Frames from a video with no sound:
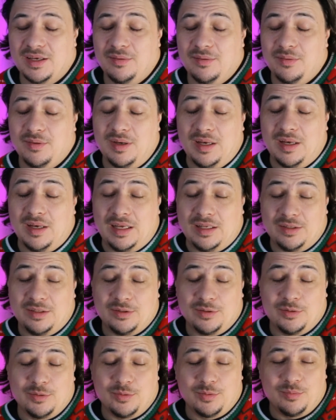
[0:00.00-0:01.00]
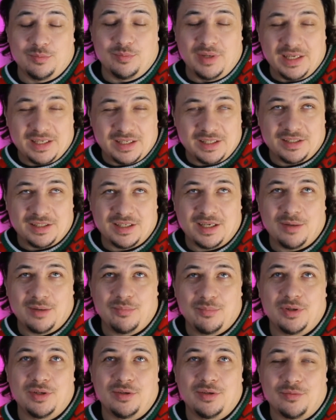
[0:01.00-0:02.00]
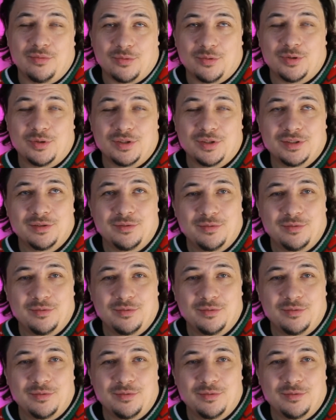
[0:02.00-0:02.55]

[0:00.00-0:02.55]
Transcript: And to make it happen, of course,